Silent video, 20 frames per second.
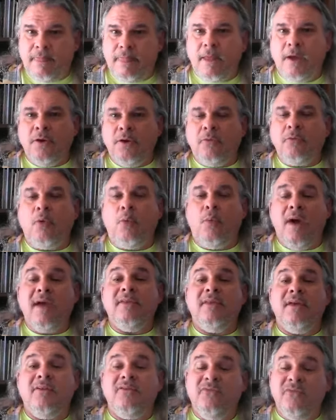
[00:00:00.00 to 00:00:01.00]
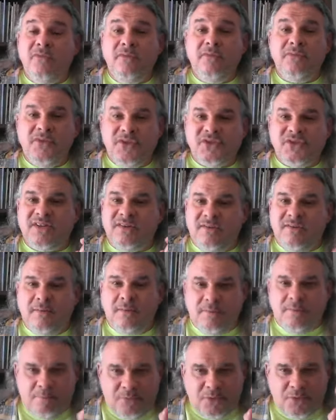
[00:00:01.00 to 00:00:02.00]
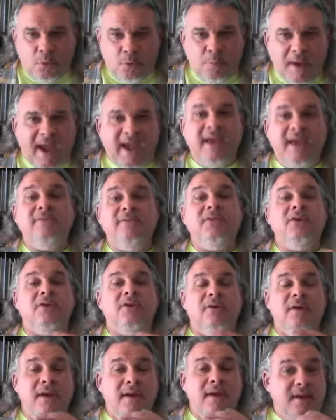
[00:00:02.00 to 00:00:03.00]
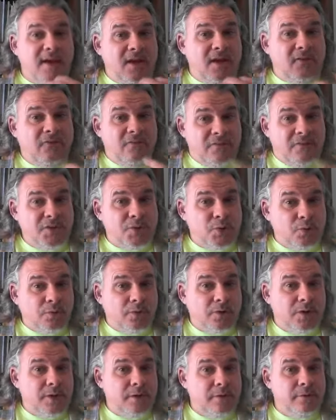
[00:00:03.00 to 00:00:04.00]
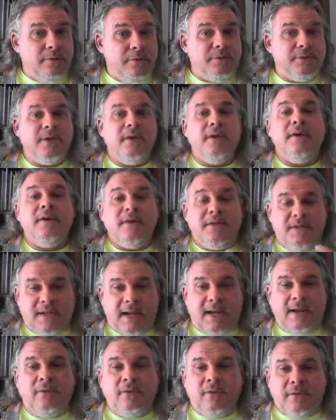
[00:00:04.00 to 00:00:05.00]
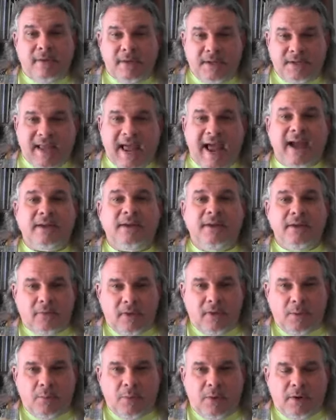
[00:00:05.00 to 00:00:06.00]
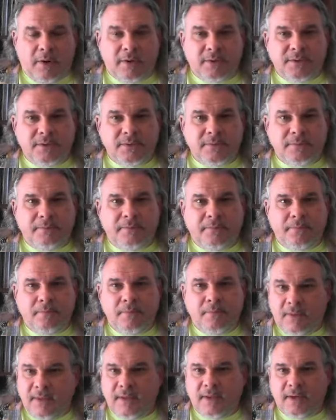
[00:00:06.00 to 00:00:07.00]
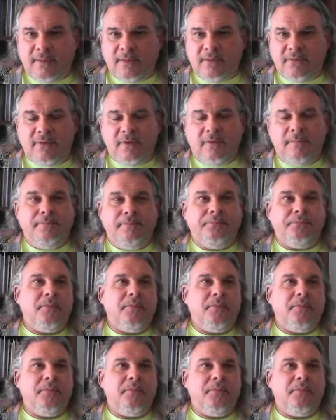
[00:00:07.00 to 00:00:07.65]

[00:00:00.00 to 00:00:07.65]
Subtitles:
Another way that just through behavior and visual cues, Taylor is acting like Barnes by the end of the film.